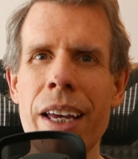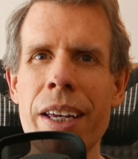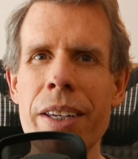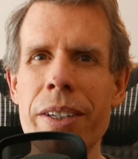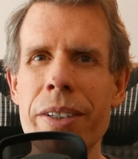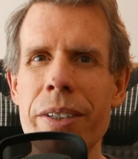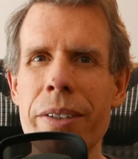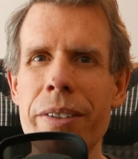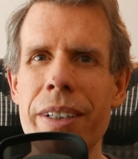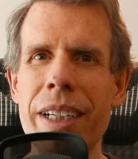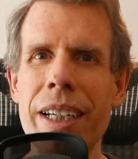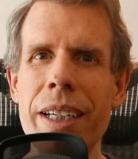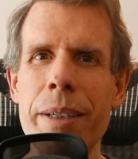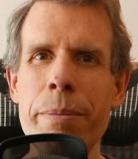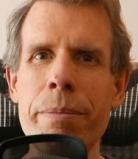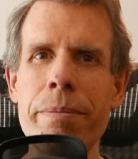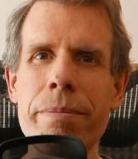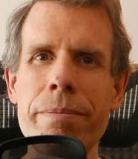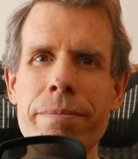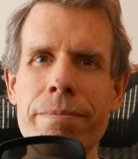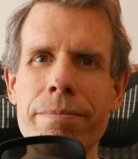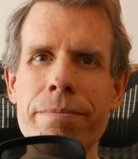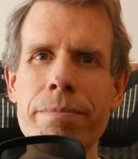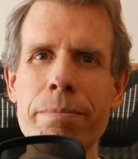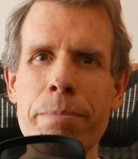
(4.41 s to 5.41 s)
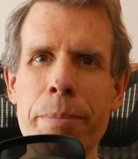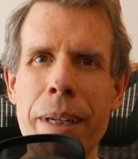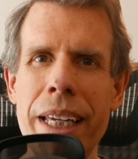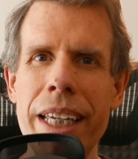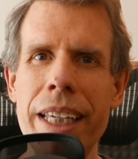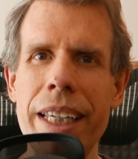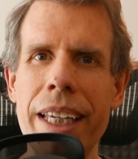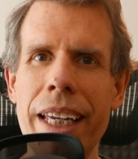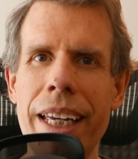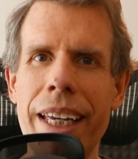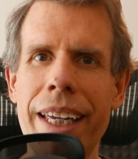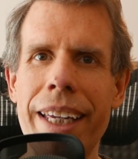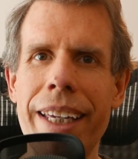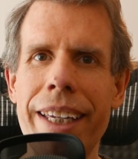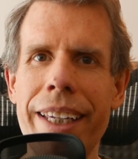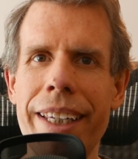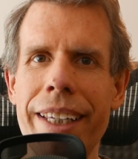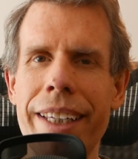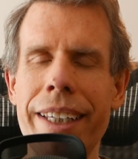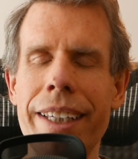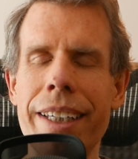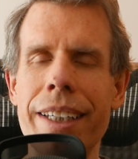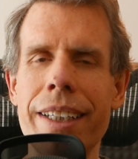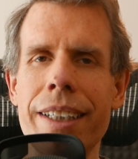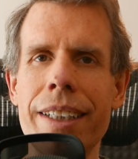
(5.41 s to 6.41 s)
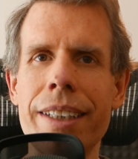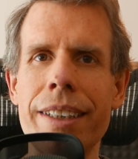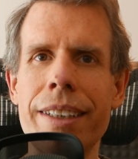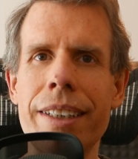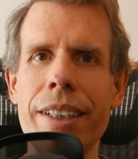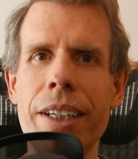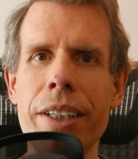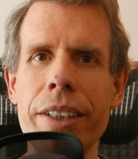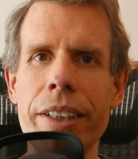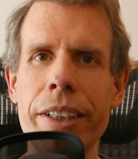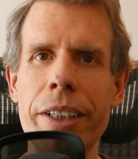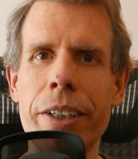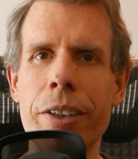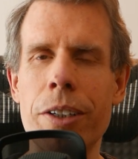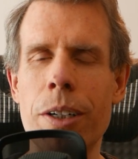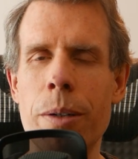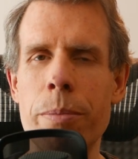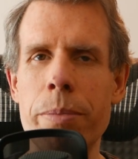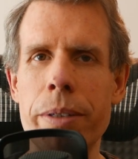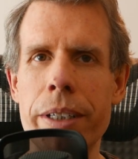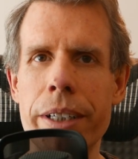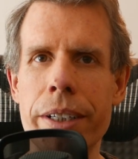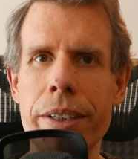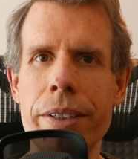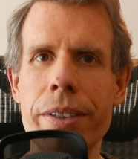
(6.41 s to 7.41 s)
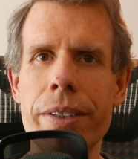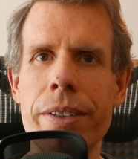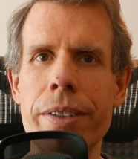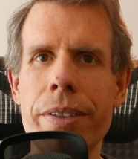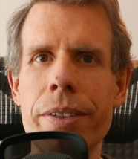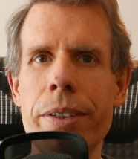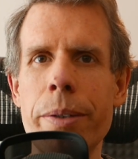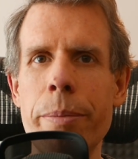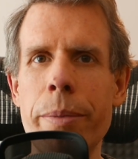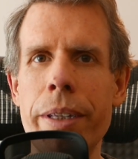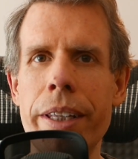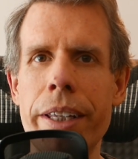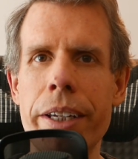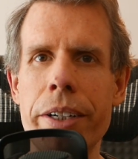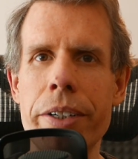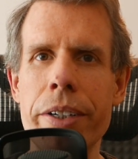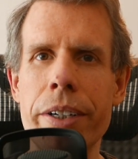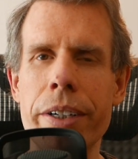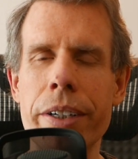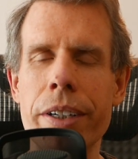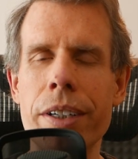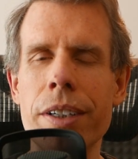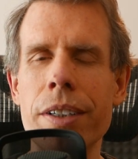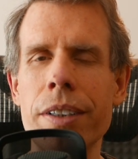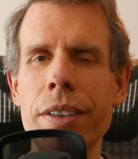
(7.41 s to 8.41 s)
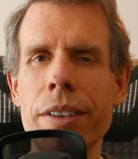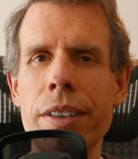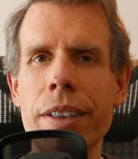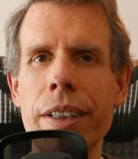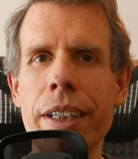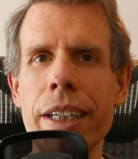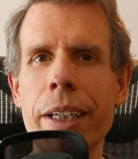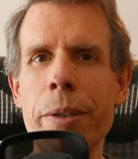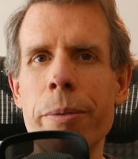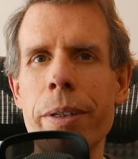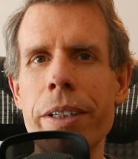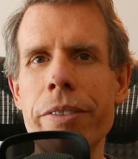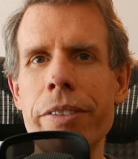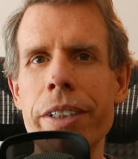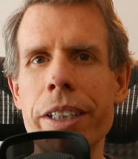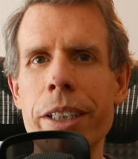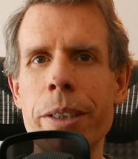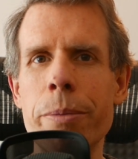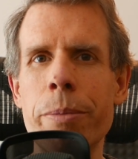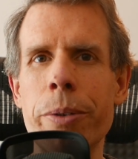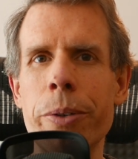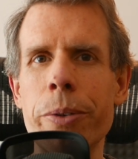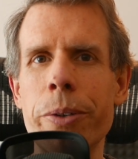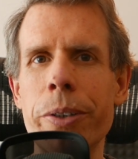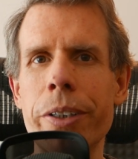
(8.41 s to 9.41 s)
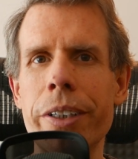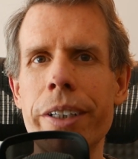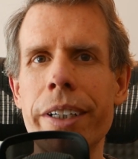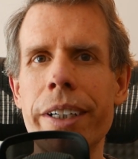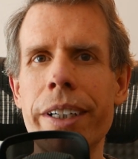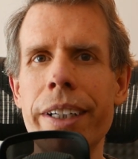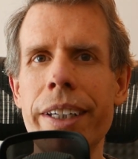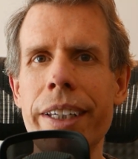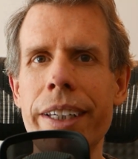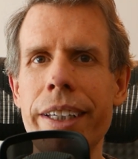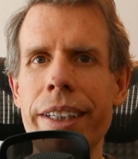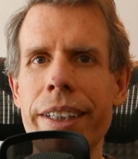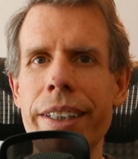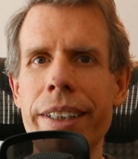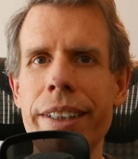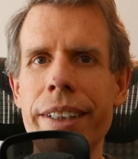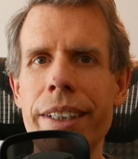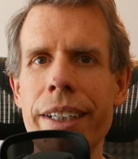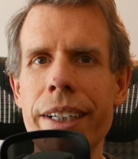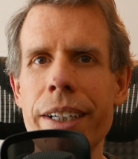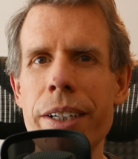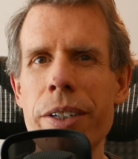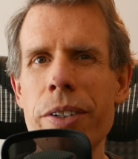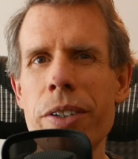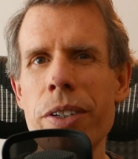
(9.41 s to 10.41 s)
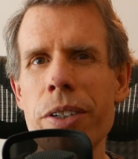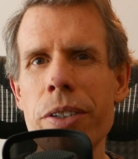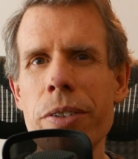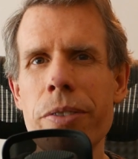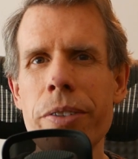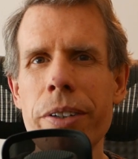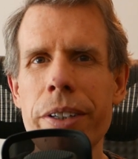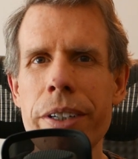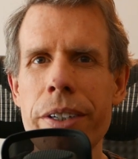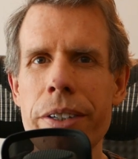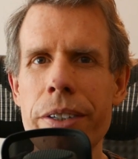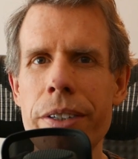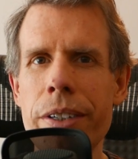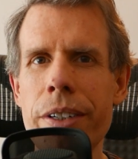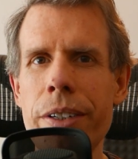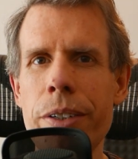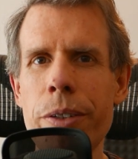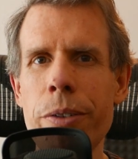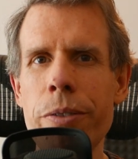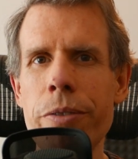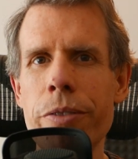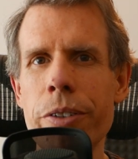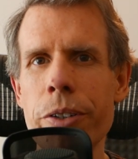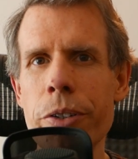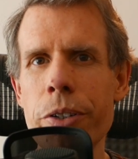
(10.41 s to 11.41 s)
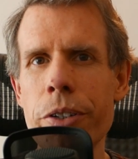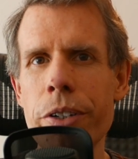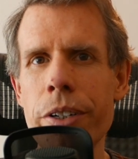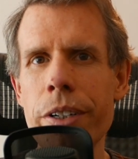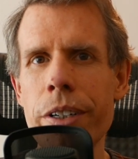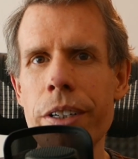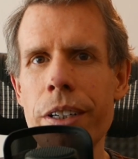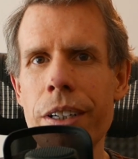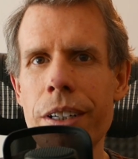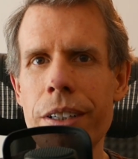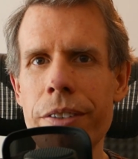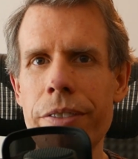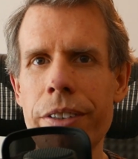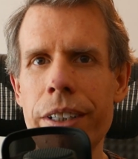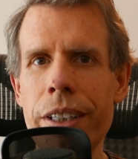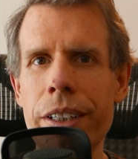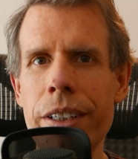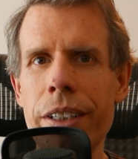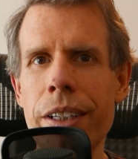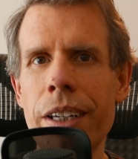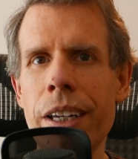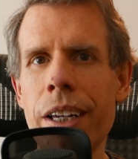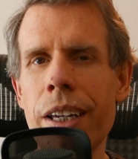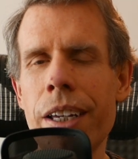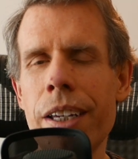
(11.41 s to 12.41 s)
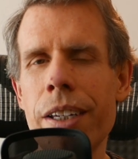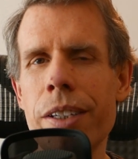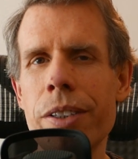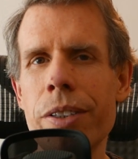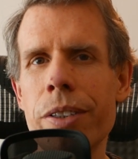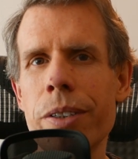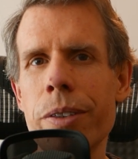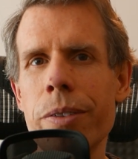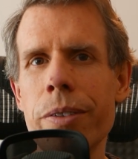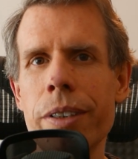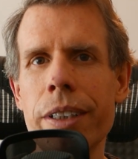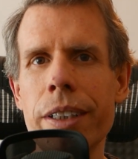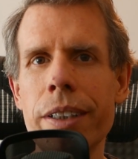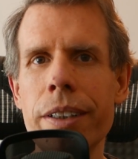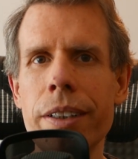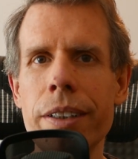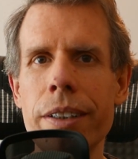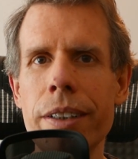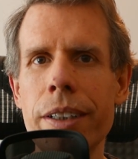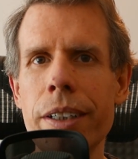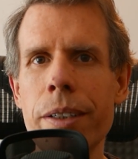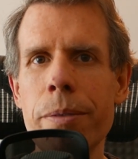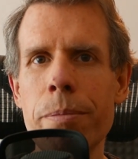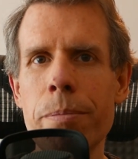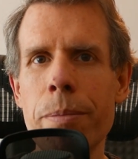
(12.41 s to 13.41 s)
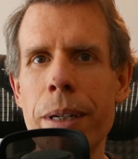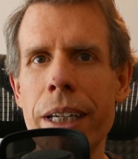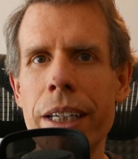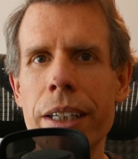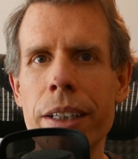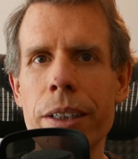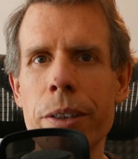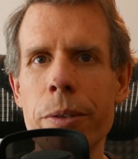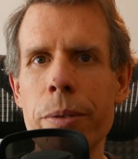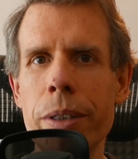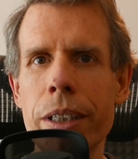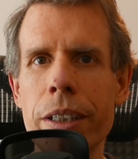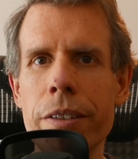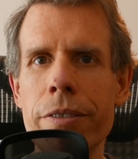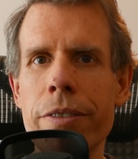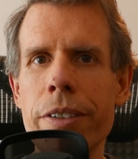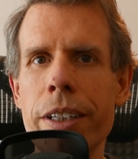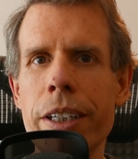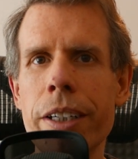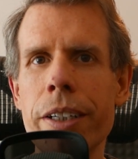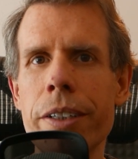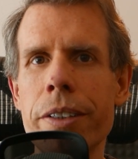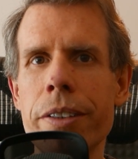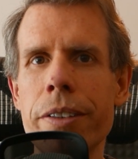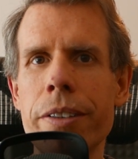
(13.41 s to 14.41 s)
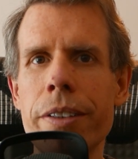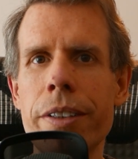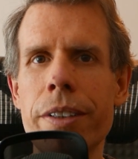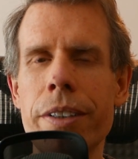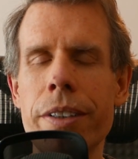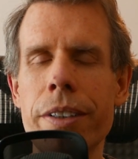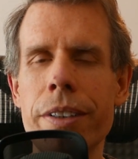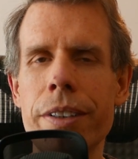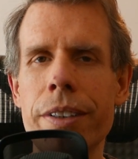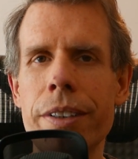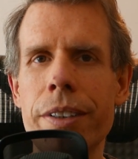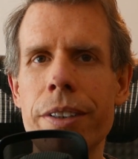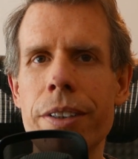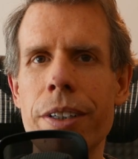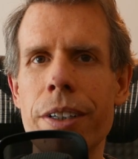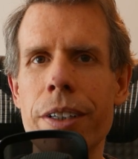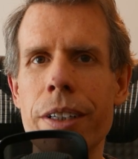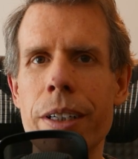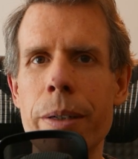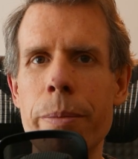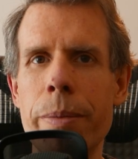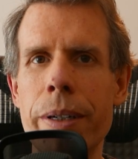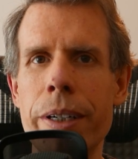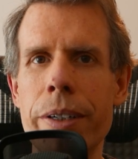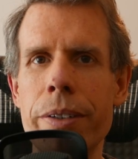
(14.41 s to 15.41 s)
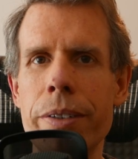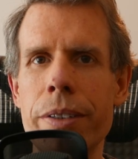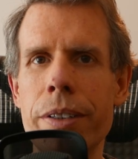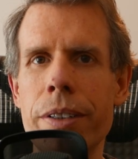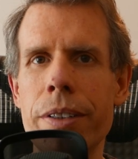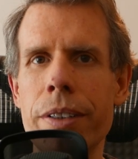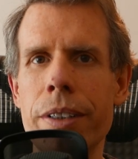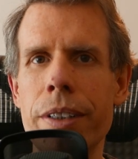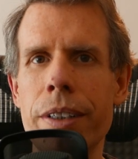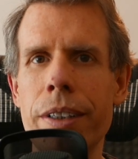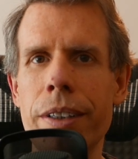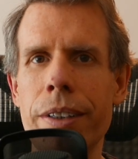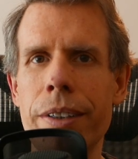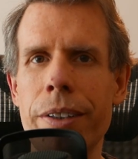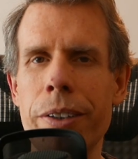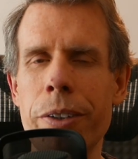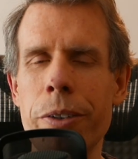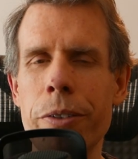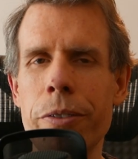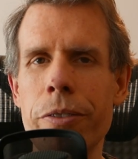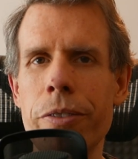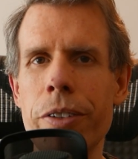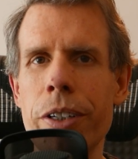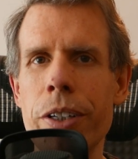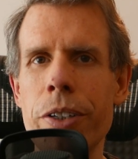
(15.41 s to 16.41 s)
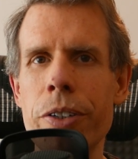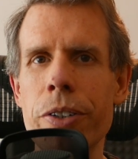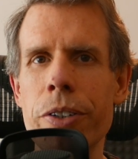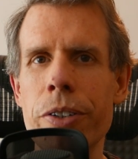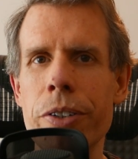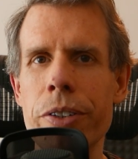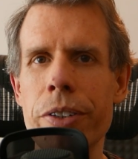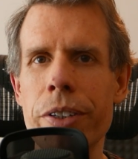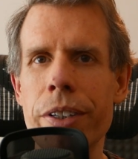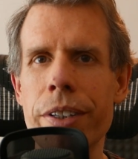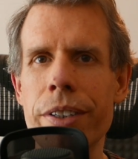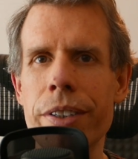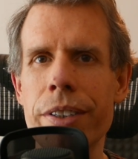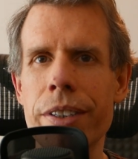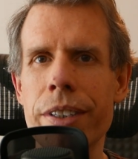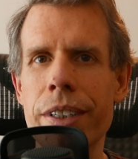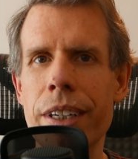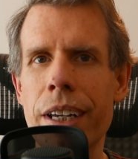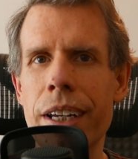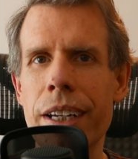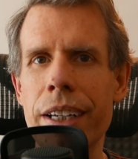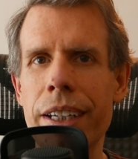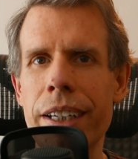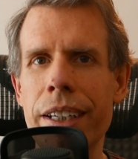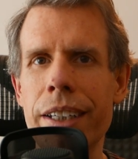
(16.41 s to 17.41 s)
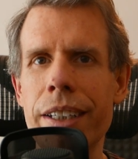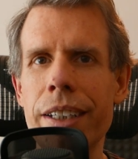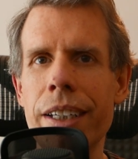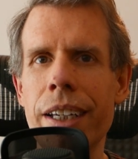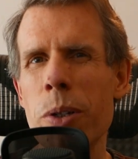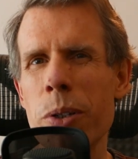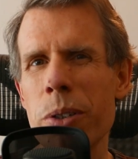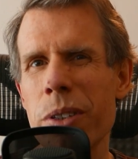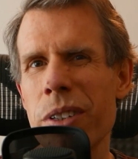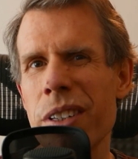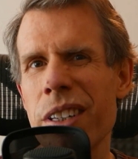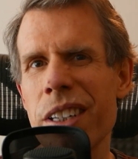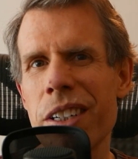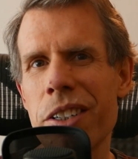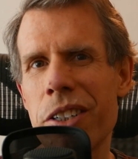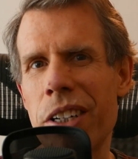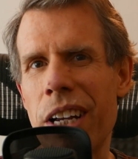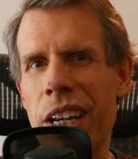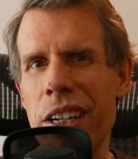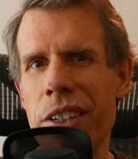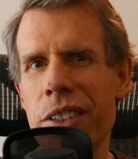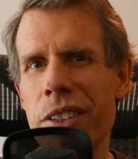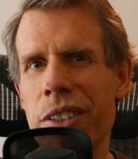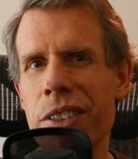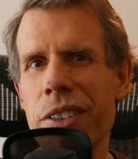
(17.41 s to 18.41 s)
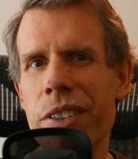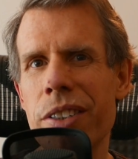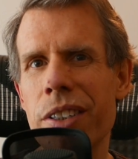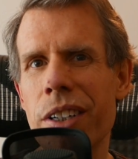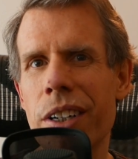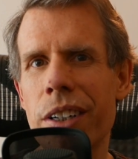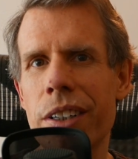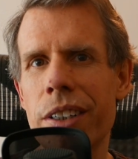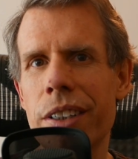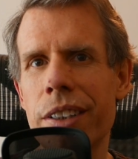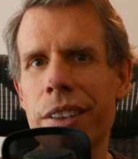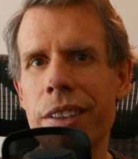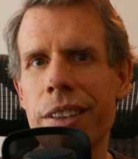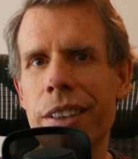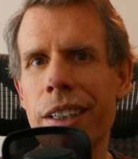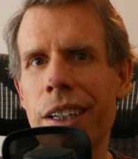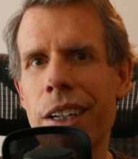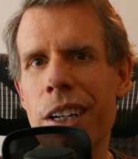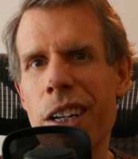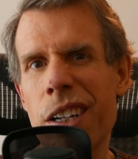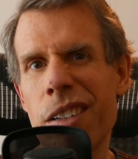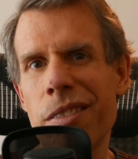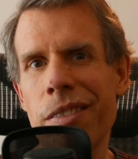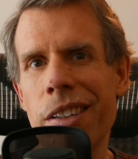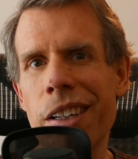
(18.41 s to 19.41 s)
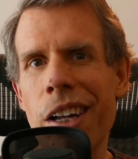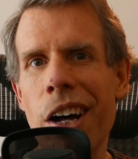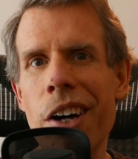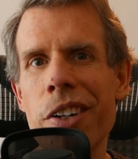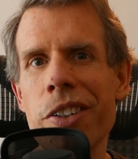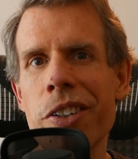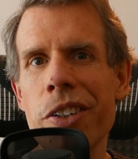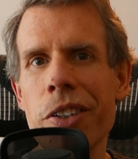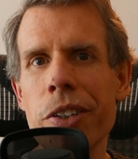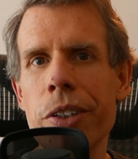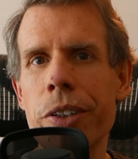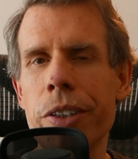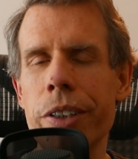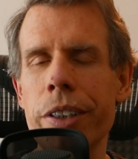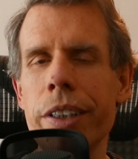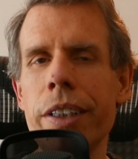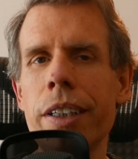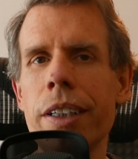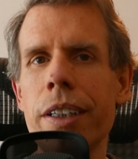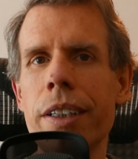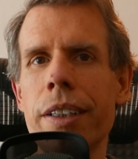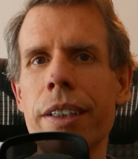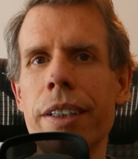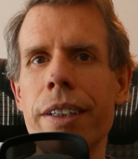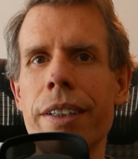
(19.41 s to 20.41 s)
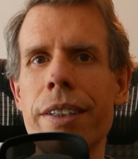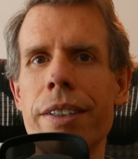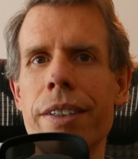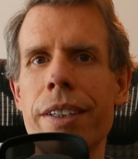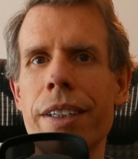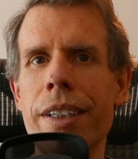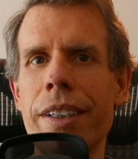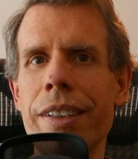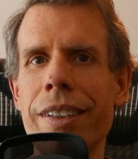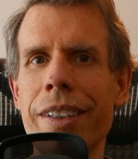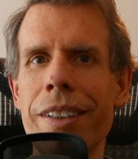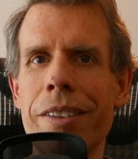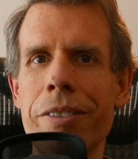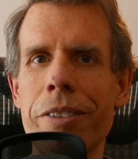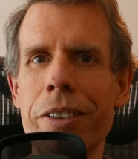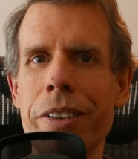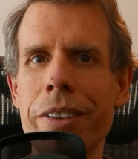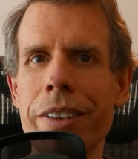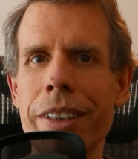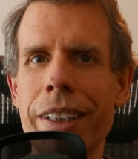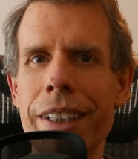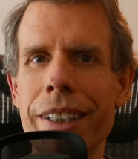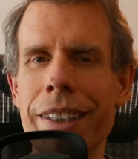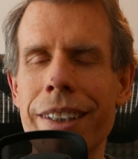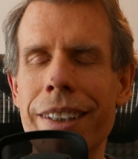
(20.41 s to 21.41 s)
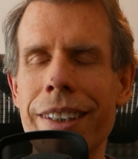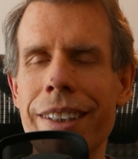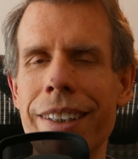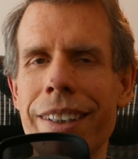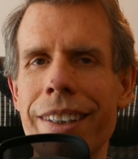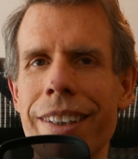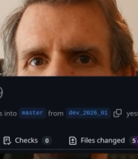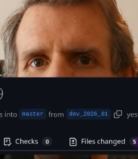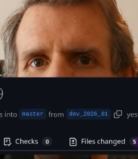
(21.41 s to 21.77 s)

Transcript: So I make a nonlinear optics simulation called Lightwave Explorer, and I just released a new version of it. So I thought I'd make a quick video to talk about the new features inside. Most of the changes are under the hood, let's say. If you look at the